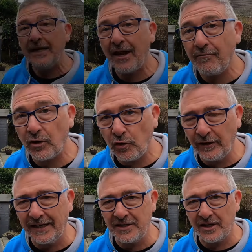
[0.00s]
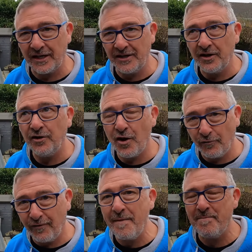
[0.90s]
Now I'm recording this in
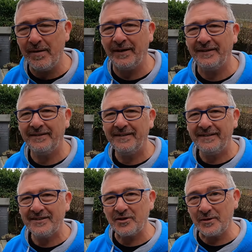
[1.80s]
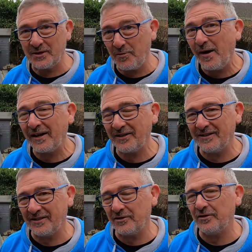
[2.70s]
November, so
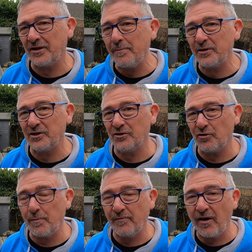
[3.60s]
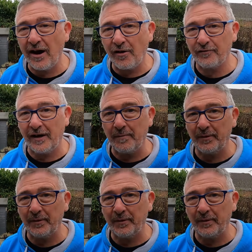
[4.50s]
the temperatures are dropping right off now.